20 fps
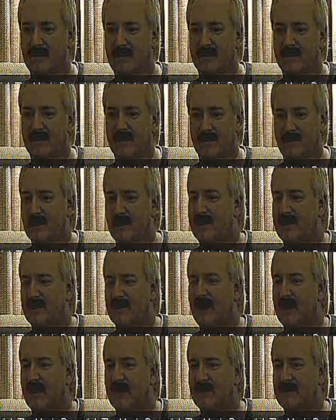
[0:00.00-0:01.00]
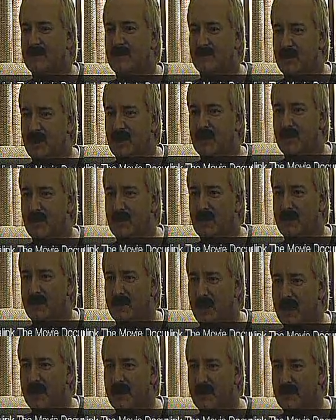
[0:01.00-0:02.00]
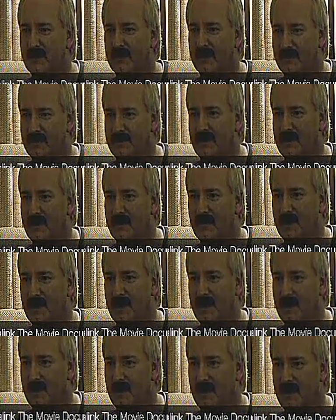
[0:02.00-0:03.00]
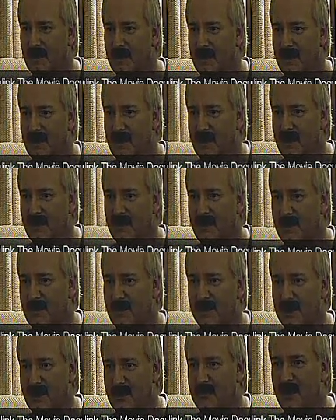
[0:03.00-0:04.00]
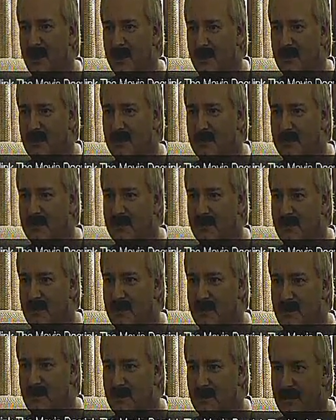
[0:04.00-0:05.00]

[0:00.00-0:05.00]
to the 3,000 people a month that send me, emails,